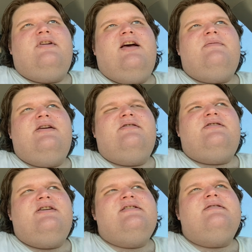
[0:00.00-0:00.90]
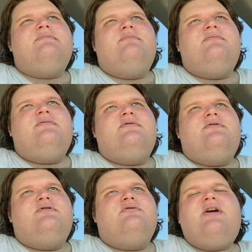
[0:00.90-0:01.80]
I mean, she hasn't
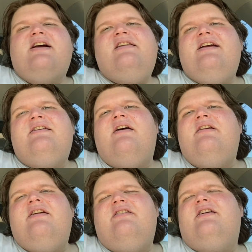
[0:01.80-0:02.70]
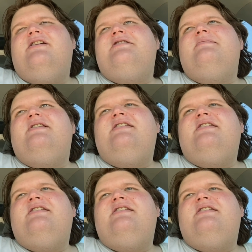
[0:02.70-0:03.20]
directly done anything to me.